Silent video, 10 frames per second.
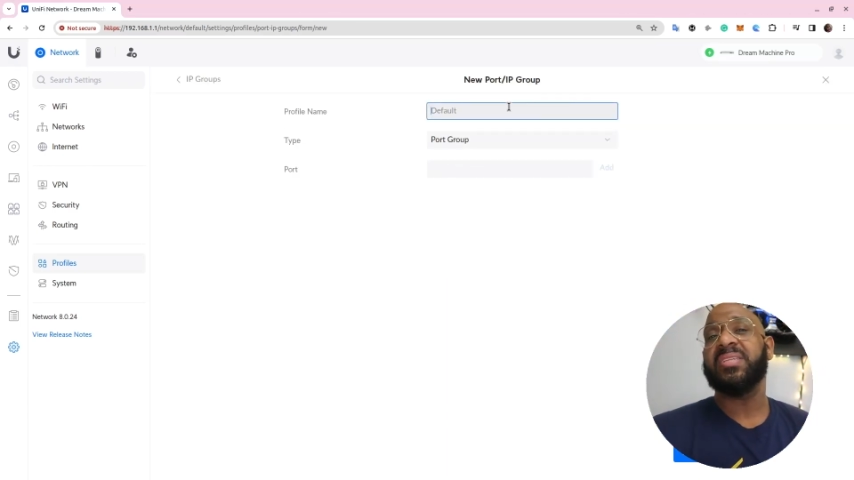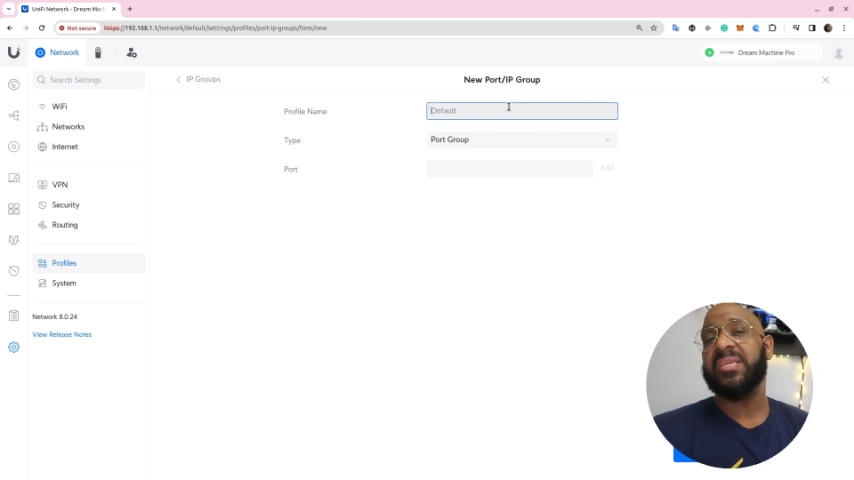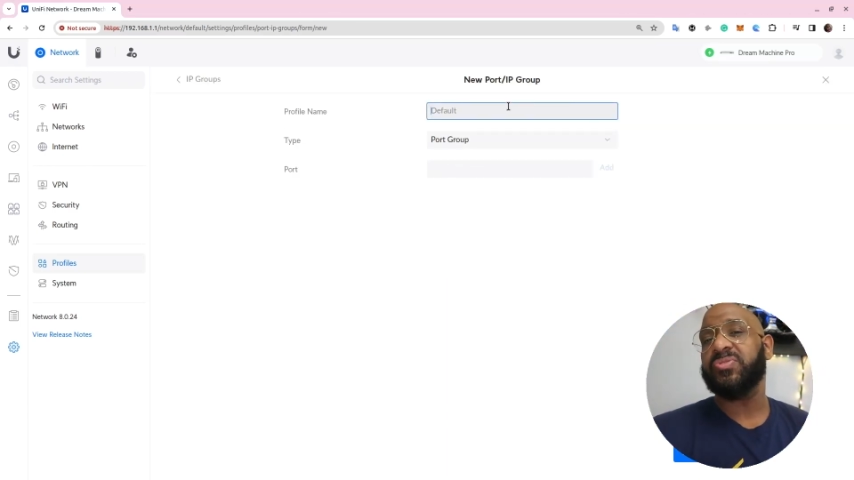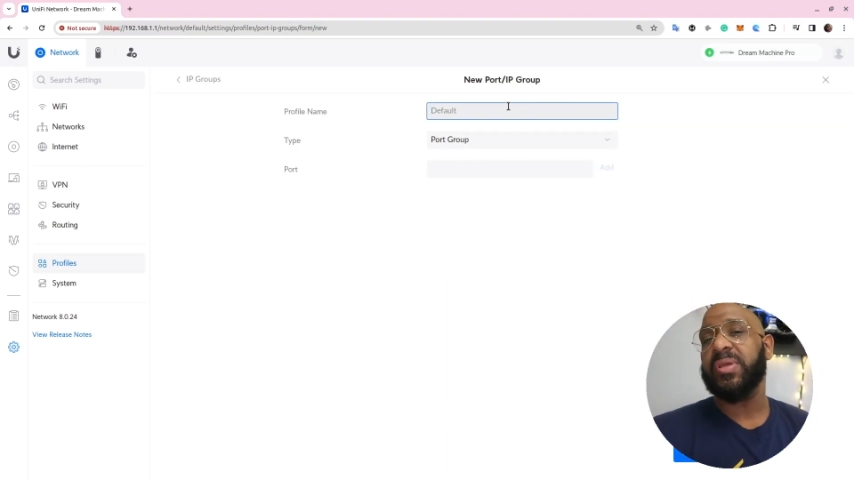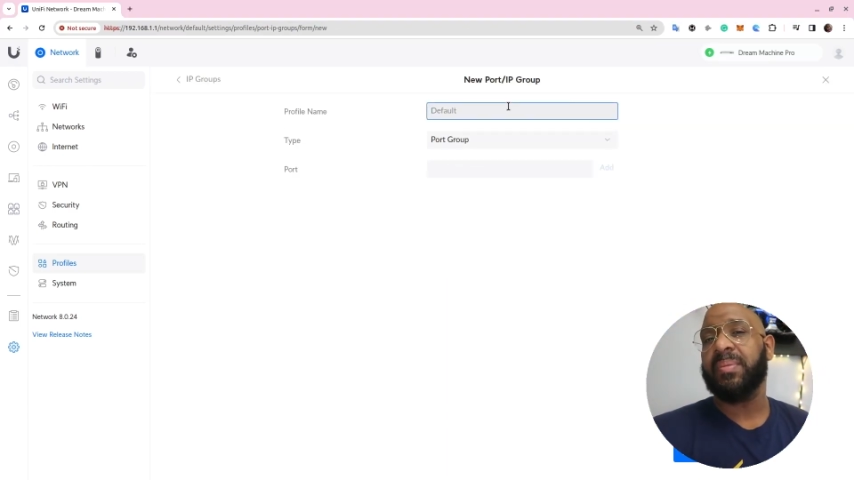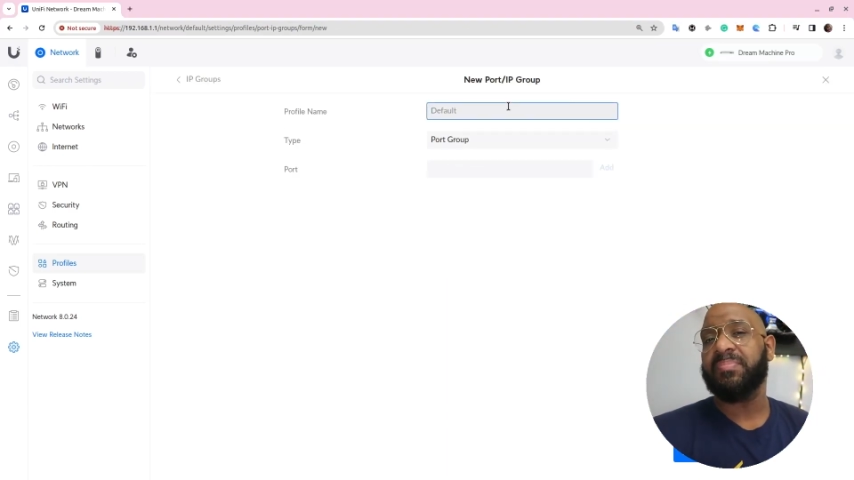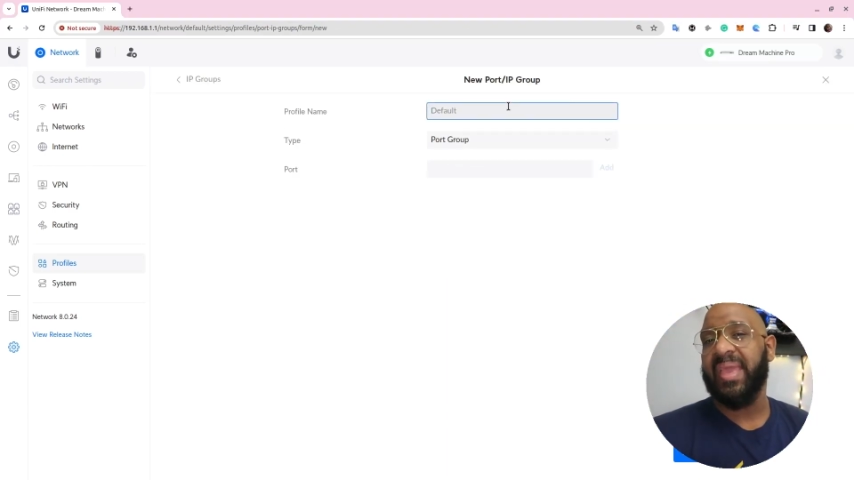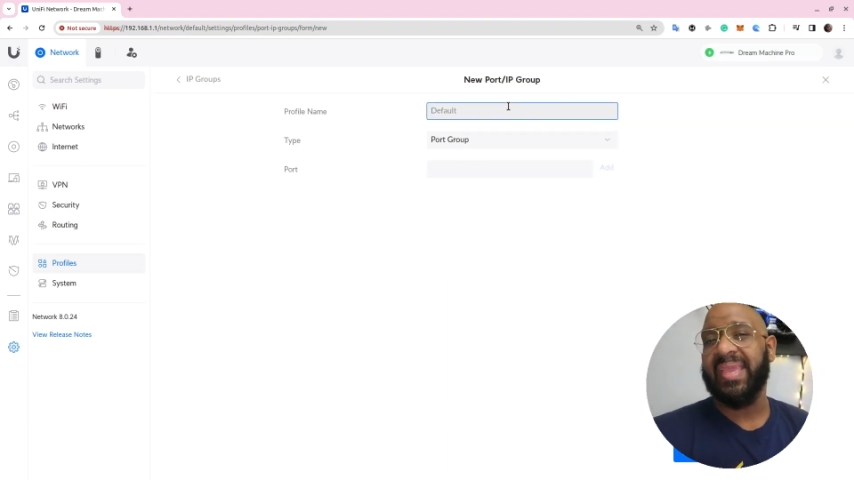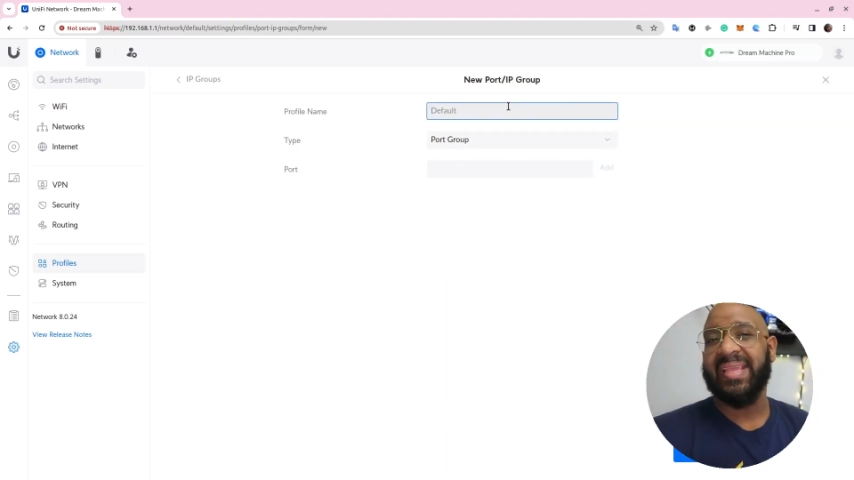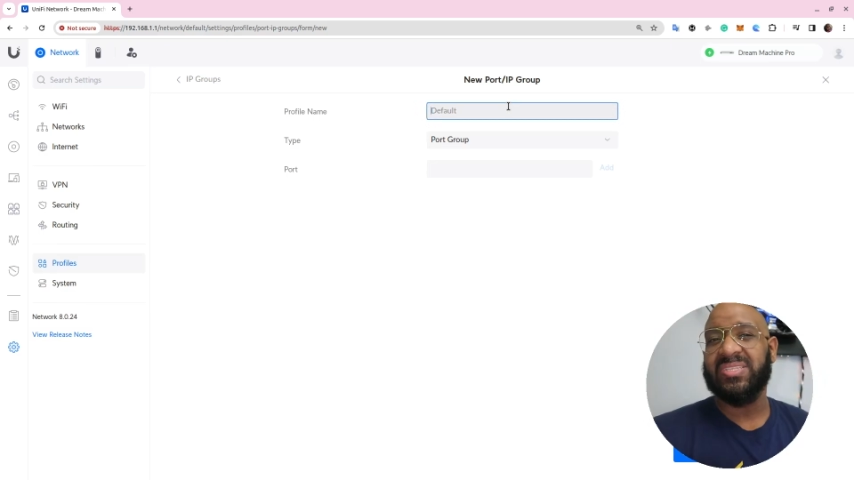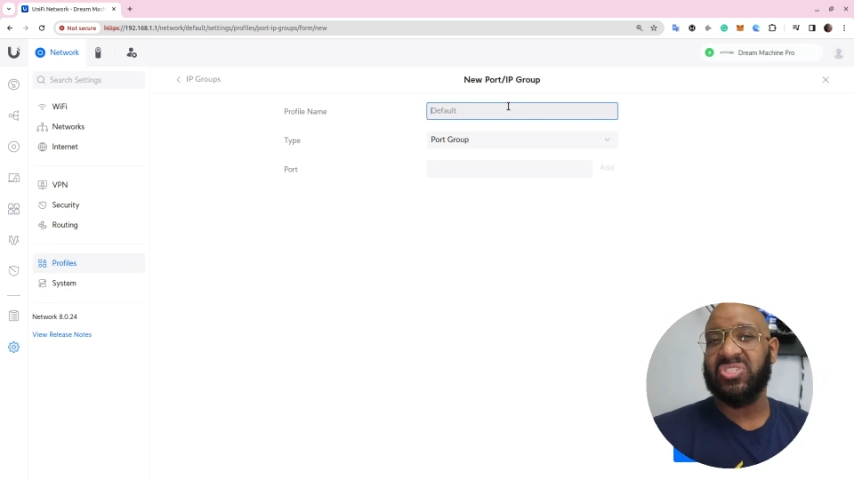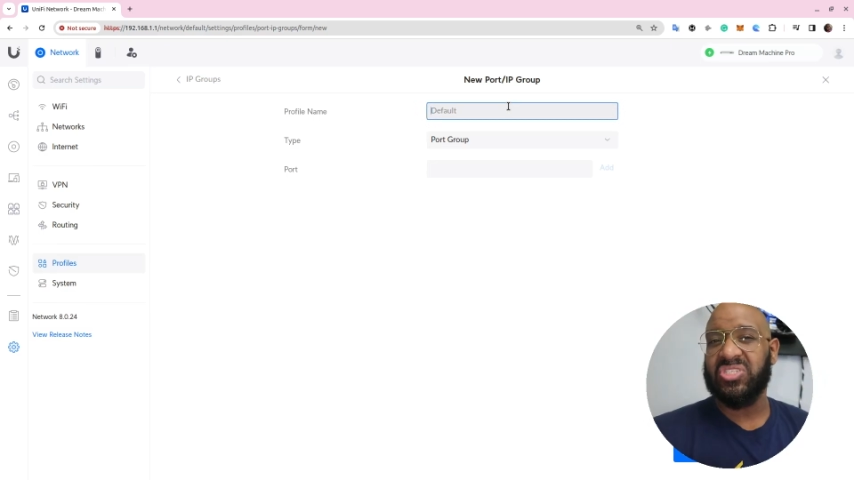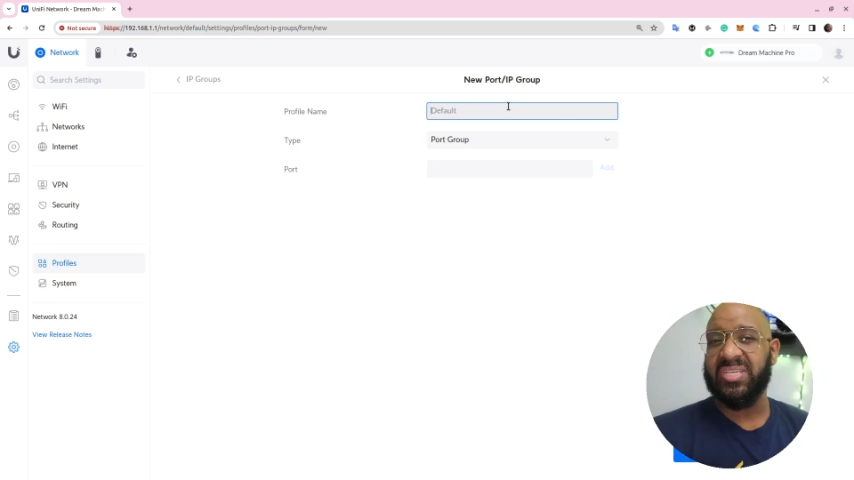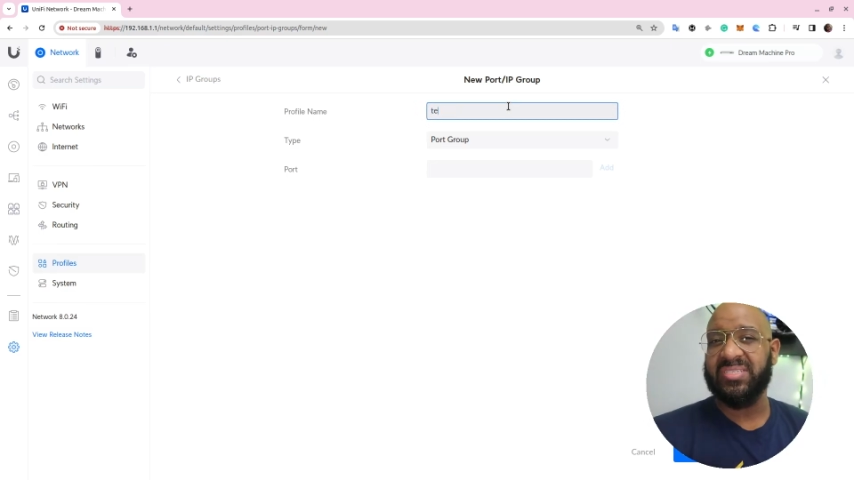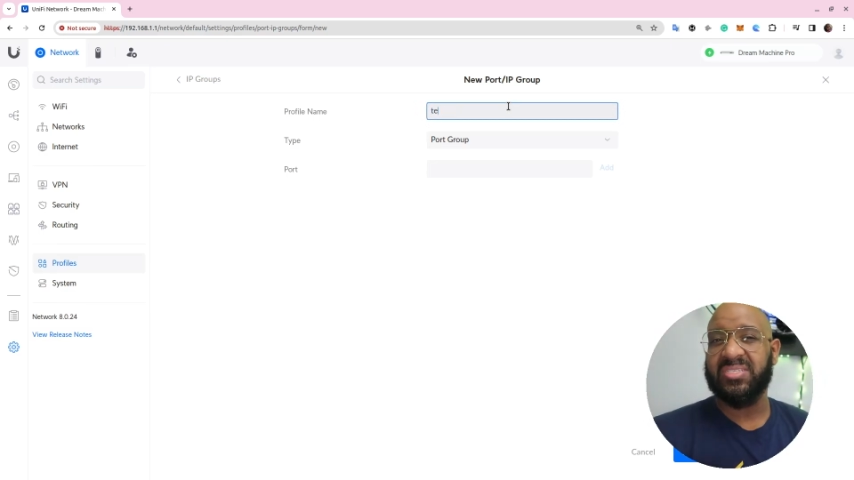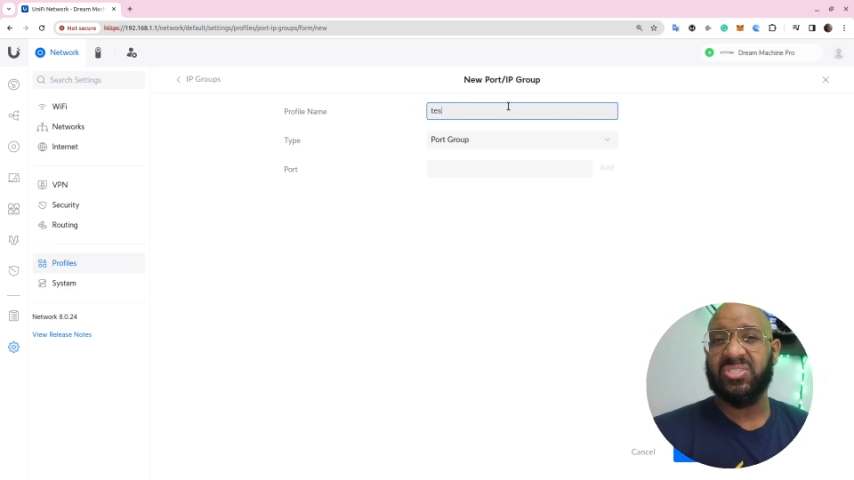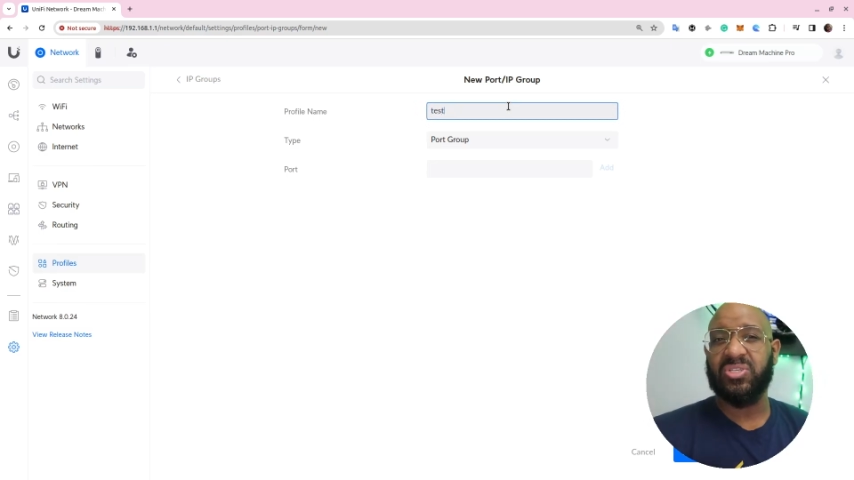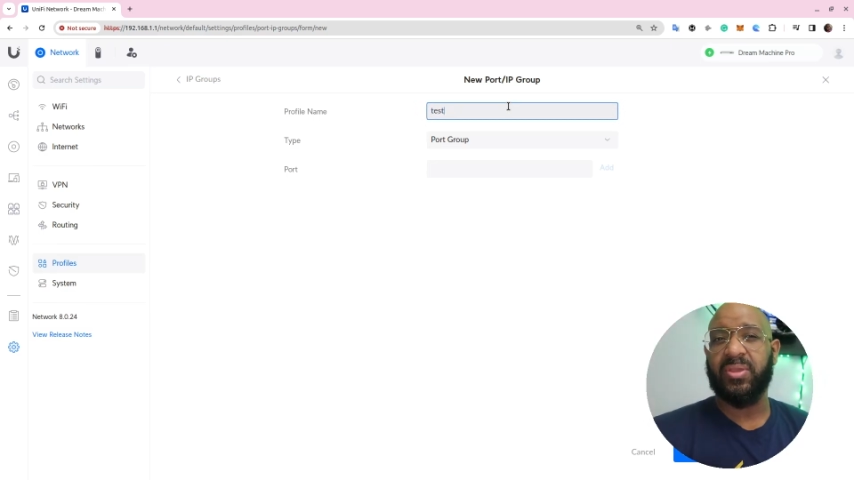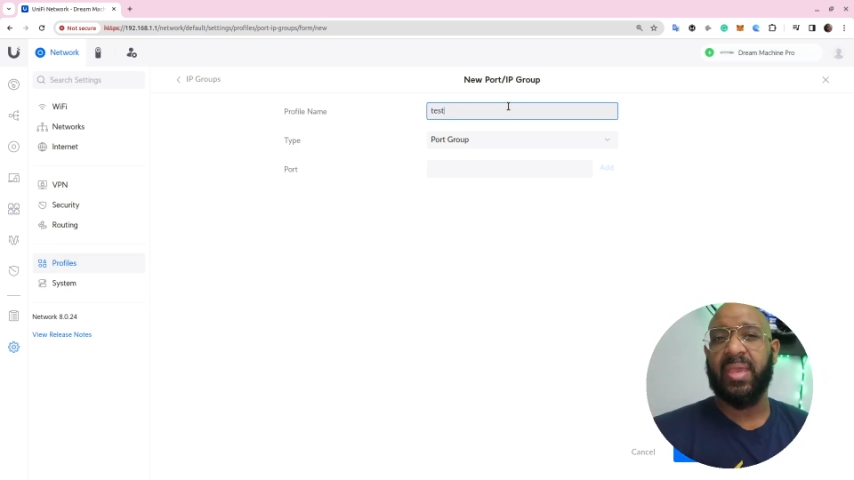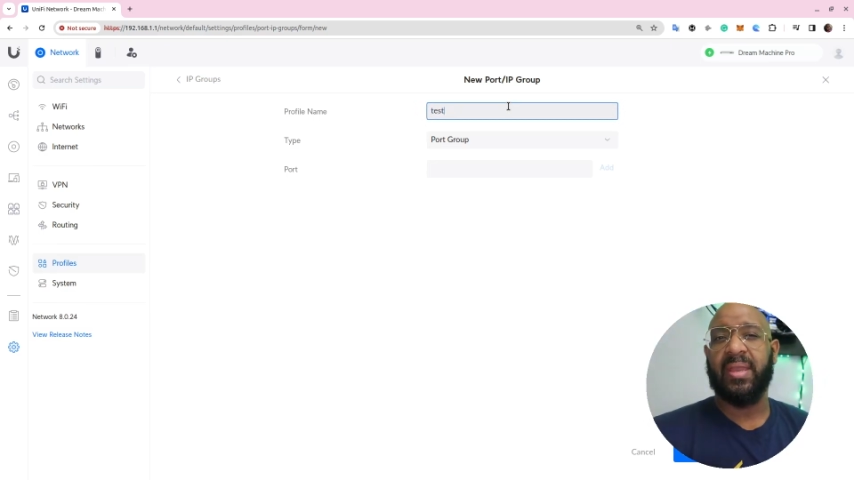Now this entry I'm making just